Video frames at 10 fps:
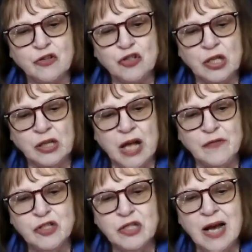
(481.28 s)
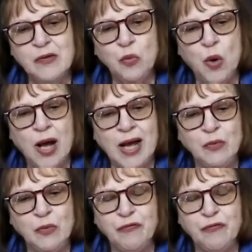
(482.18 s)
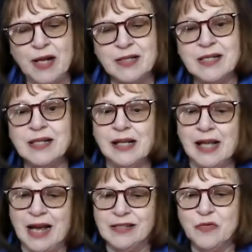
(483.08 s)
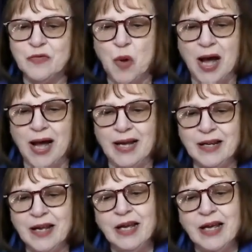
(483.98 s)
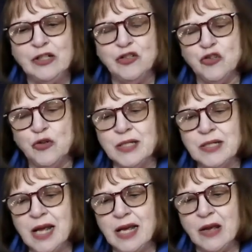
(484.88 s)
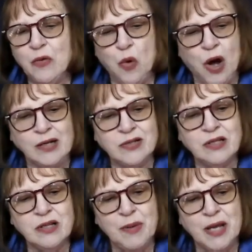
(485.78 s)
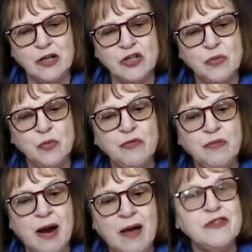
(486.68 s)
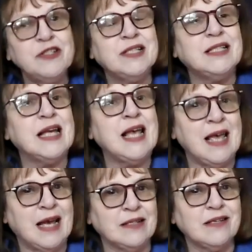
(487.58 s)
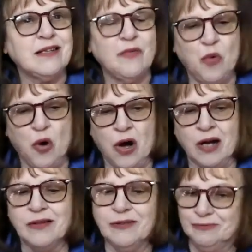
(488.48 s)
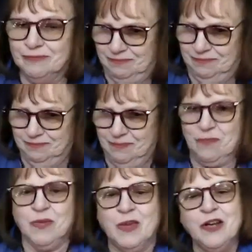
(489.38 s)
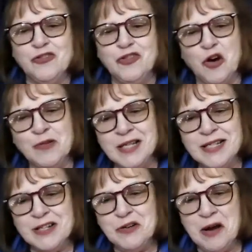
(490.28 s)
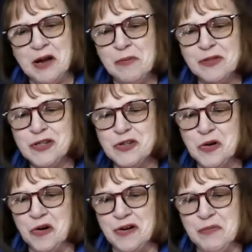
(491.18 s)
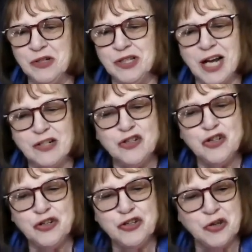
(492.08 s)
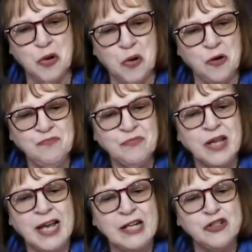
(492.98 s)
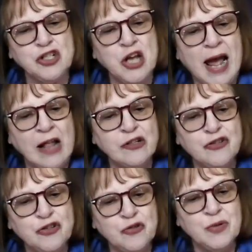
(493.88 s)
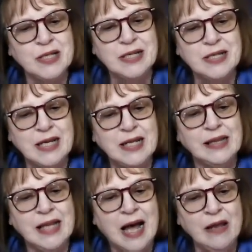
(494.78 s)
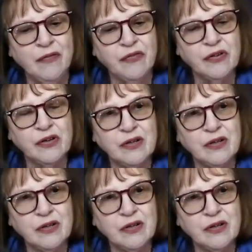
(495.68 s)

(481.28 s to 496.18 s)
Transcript: She loves to unwind with friends in a glass of wine, enjoys taking walks on the beach, and would rather dance than walk. Josie's incredible story will touch your soul and challenge you to see life